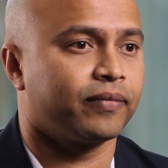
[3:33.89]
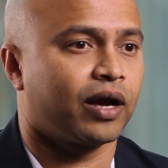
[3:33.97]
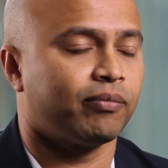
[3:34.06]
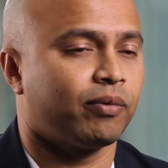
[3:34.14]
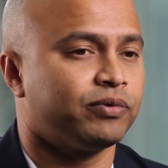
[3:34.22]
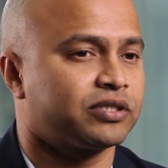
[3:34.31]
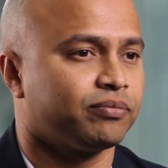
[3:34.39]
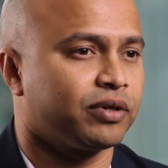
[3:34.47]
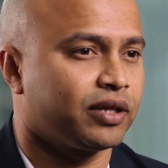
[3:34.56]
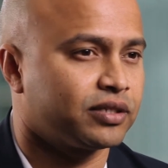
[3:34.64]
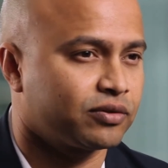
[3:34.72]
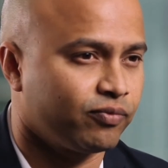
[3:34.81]
come up with
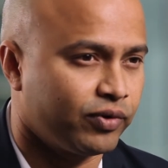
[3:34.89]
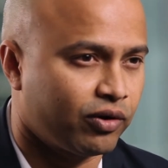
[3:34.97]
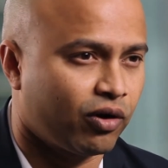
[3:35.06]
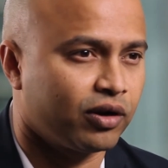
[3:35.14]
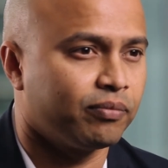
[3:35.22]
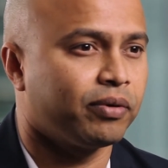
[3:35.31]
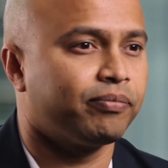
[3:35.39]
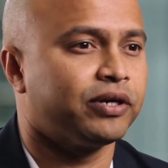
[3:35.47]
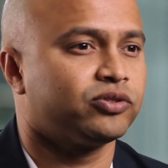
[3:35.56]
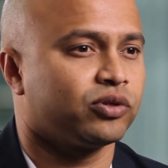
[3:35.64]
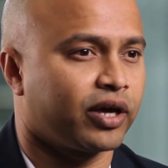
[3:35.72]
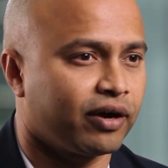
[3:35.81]
something that we call a
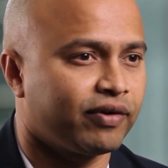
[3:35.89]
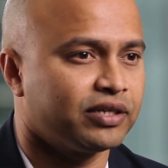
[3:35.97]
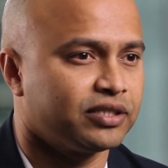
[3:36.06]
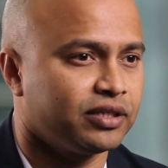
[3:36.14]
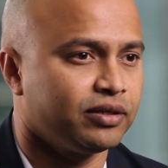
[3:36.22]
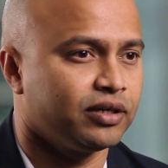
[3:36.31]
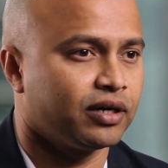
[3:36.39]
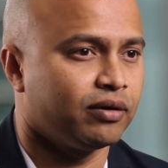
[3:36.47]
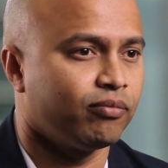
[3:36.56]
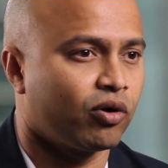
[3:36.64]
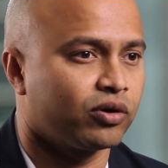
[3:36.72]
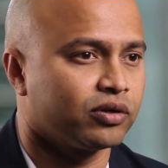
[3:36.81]
perpetual
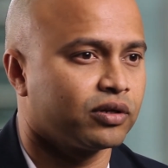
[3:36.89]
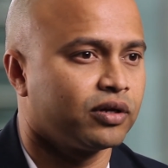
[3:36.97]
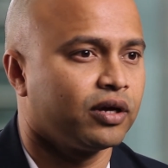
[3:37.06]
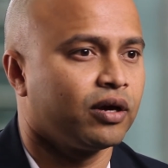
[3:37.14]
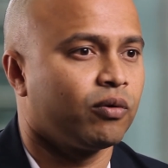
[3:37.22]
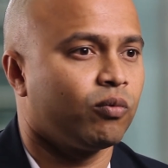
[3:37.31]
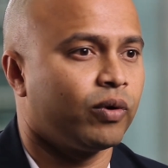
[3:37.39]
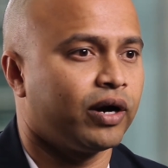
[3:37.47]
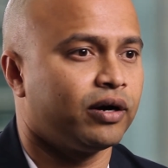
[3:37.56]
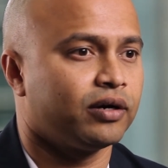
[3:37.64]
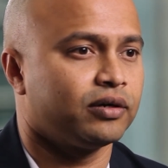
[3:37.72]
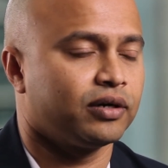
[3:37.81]
KYC model,
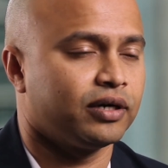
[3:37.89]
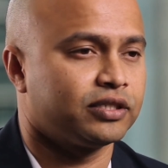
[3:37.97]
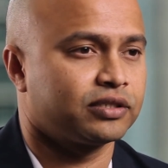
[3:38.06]
where